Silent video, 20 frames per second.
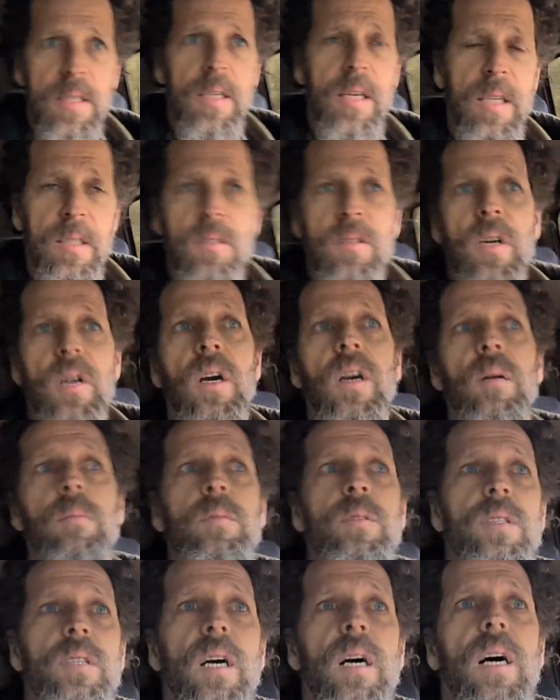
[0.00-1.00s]
in
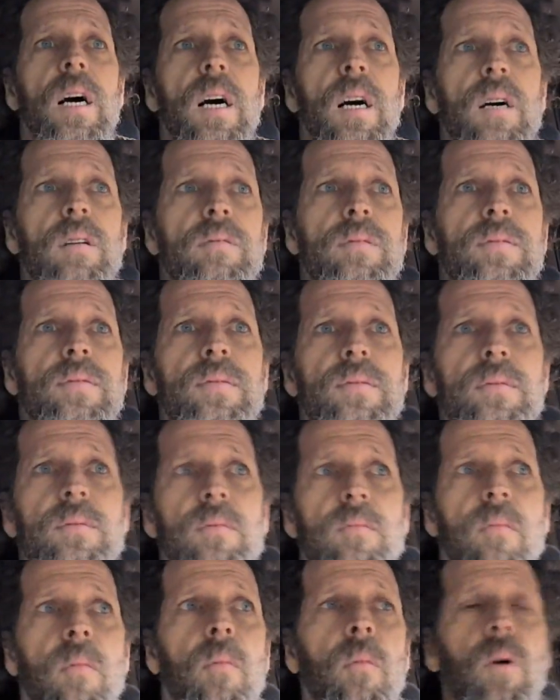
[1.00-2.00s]
terms of
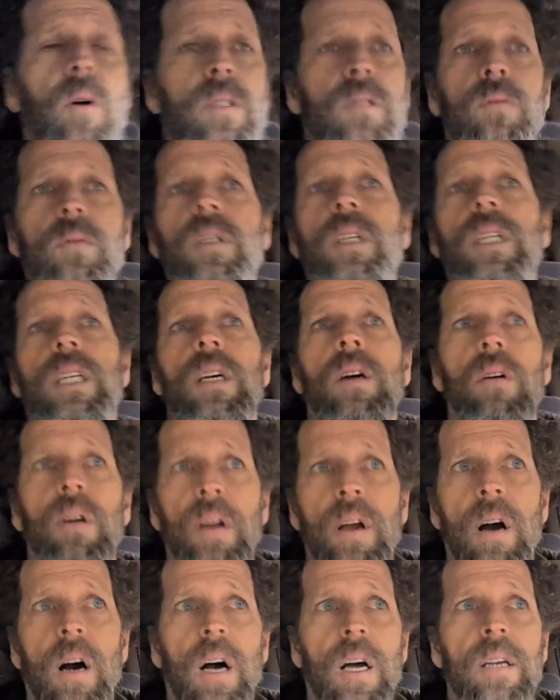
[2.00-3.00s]
what's really
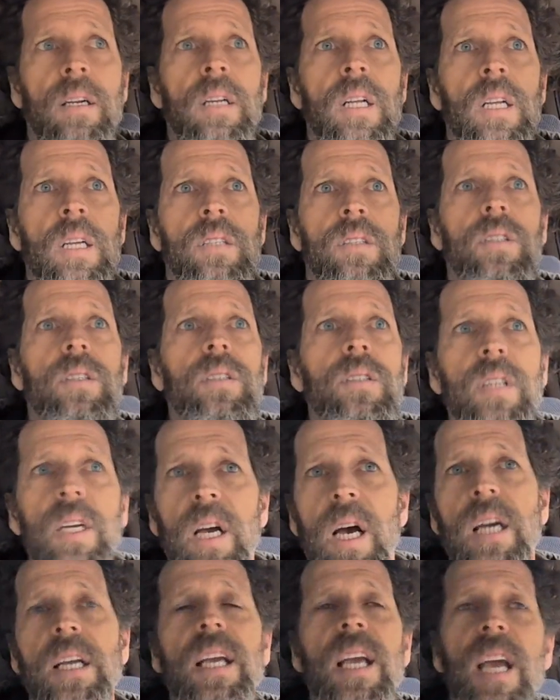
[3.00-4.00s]
going on. She'll say,
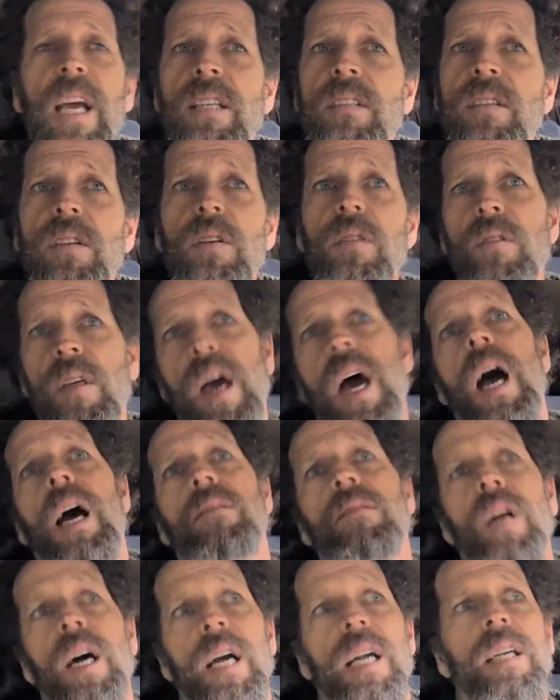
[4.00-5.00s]
I can't do
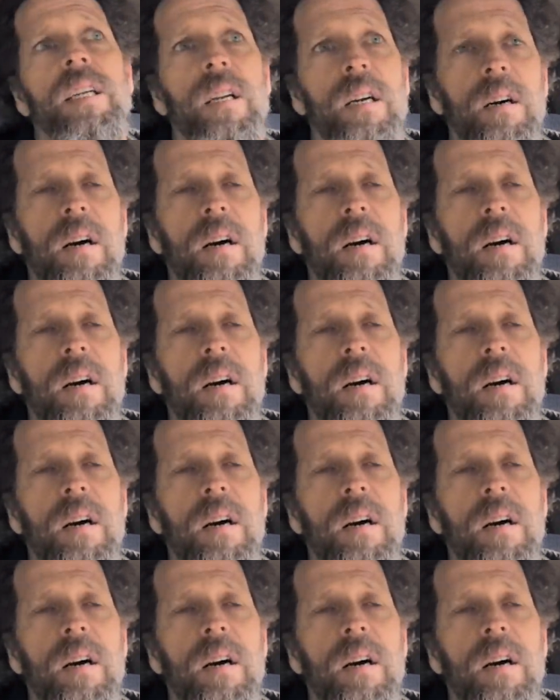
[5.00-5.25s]
that, right?